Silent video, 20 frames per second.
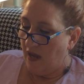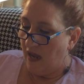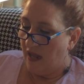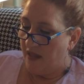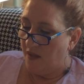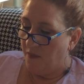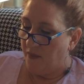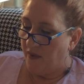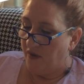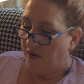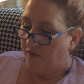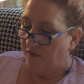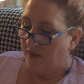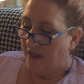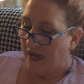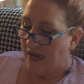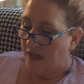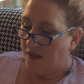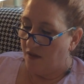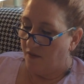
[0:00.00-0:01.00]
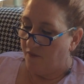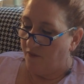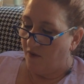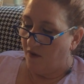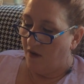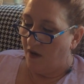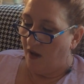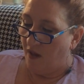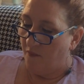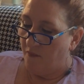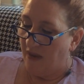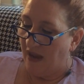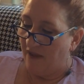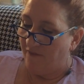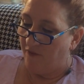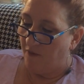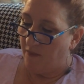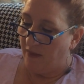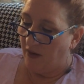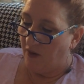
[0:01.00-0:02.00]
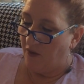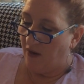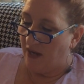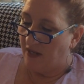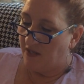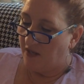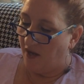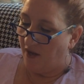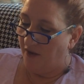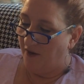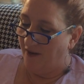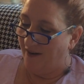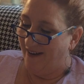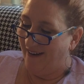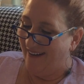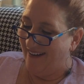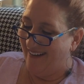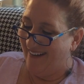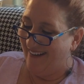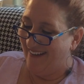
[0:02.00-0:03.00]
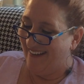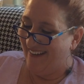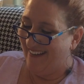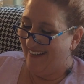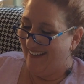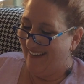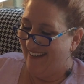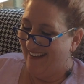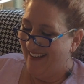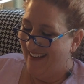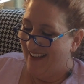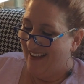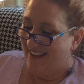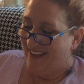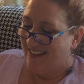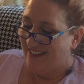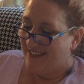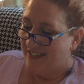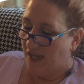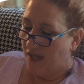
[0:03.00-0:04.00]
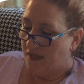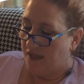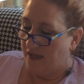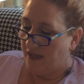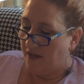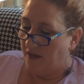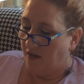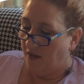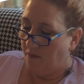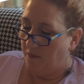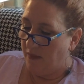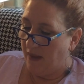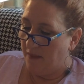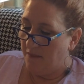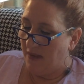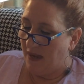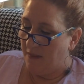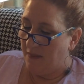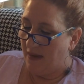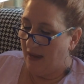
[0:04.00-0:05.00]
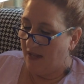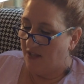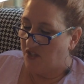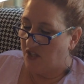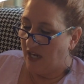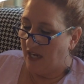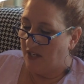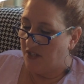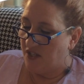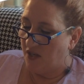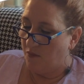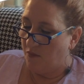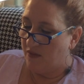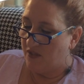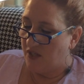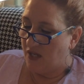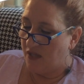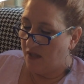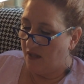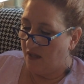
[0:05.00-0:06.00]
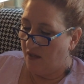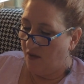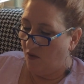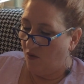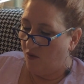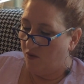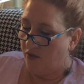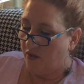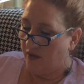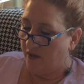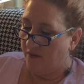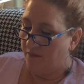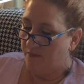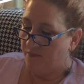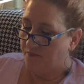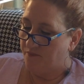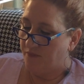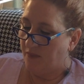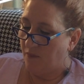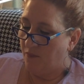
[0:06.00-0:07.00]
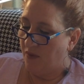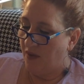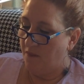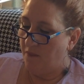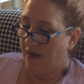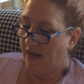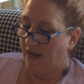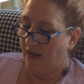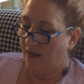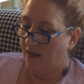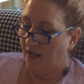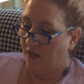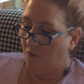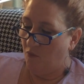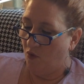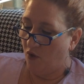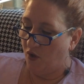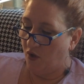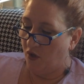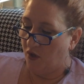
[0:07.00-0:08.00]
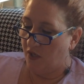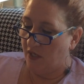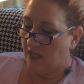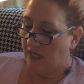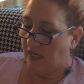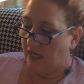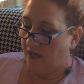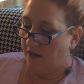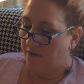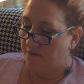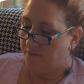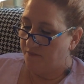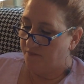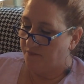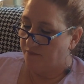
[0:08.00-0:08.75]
And the butterflies are for on behalf of my granddaughter. She's little, but maybe I'll change it when she's a little older. Make it a little more girly.